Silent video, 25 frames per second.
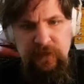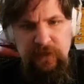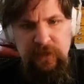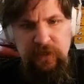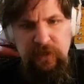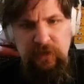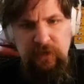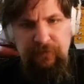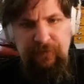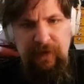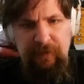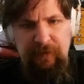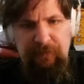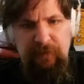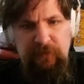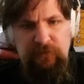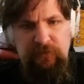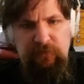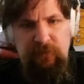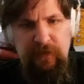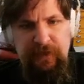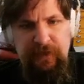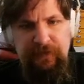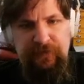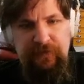November
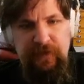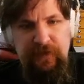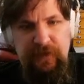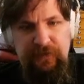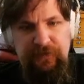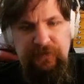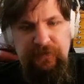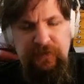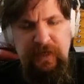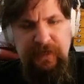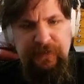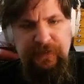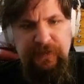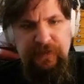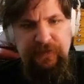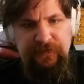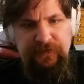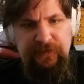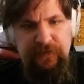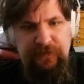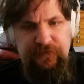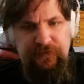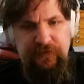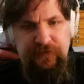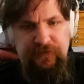26,
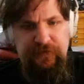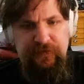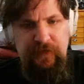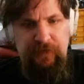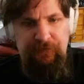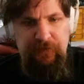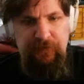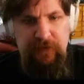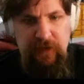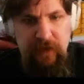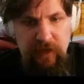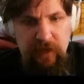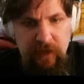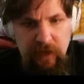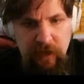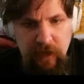1967.